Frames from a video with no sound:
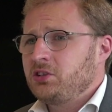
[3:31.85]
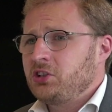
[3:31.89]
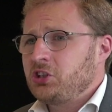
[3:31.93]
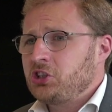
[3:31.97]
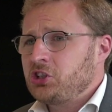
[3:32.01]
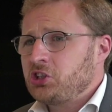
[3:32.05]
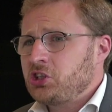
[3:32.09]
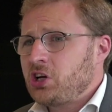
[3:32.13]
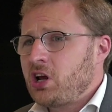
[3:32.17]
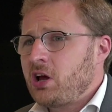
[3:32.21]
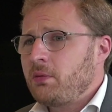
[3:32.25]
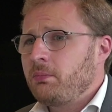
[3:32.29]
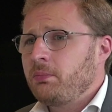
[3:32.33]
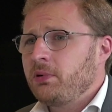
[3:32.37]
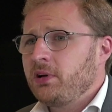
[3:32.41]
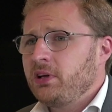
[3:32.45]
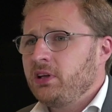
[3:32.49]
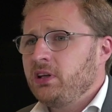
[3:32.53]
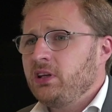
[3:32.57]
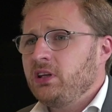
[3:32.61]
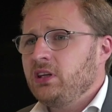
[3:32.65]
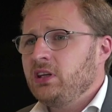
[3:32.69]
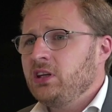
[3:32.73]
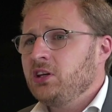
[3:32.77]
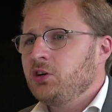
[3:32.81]

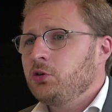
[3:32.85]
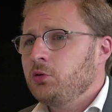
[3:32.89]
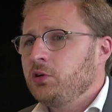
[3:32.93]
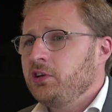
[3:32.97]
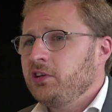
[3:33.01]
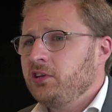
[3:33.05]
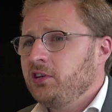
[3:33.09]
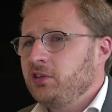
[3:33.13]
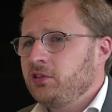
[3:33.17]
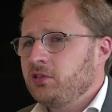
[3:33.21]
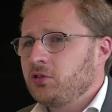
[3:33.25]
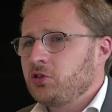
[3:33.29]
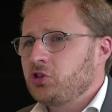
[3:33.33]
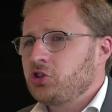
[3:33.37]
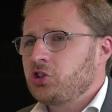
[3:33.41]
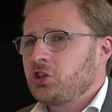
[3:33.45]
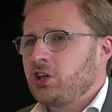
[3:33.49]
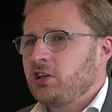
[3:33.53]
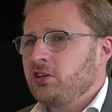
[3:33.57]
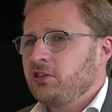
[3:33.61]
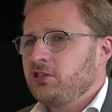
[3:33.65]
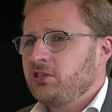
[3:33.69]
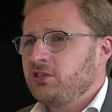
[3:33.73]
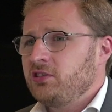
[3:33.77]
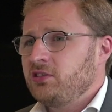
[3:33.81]
sharply increases the
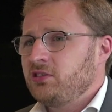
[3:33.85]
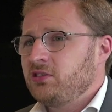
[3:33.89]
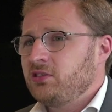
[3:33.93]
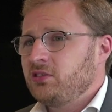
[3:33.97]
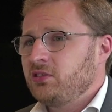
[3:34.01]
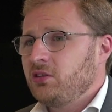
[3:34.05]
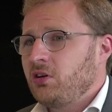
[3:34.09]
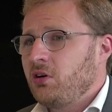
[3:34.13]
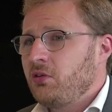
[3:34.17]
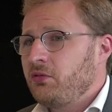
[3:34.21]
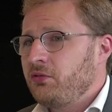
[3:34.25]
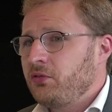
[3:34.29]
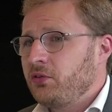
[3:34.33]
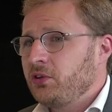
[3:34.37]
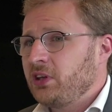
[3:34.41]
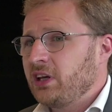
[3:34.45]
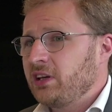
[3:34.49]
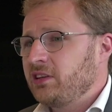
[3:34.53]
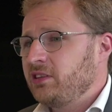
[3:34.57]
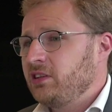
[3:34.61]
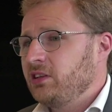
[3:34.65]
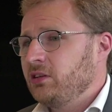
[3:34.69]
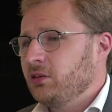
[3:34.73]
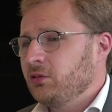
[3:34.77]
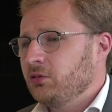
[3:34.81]
chance of an
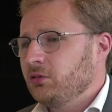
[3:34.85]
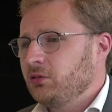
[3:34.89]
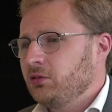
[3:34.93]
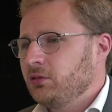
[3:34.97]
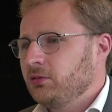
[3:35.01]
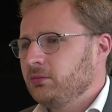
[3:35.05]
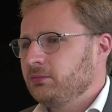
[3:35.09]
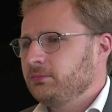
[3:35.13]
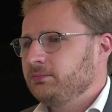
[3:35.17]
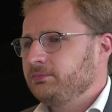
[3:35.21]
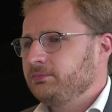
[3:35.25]
accident.